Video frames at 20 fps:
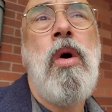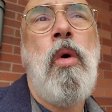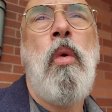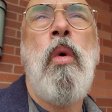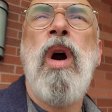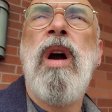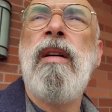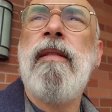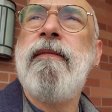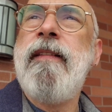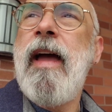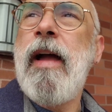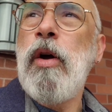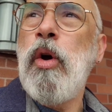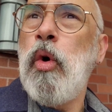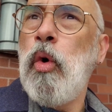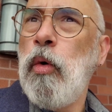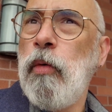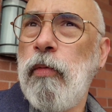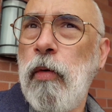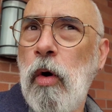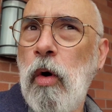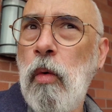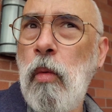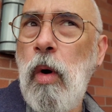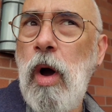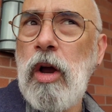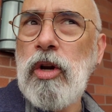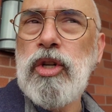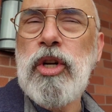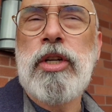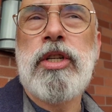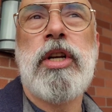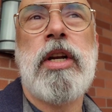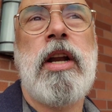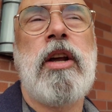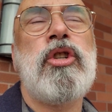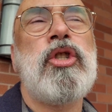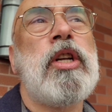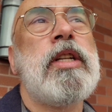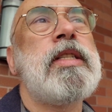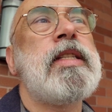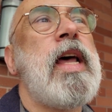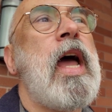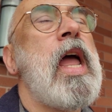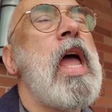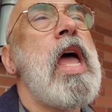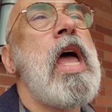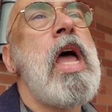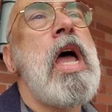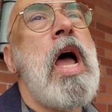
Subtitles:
or Vancouver, Washington, I should say.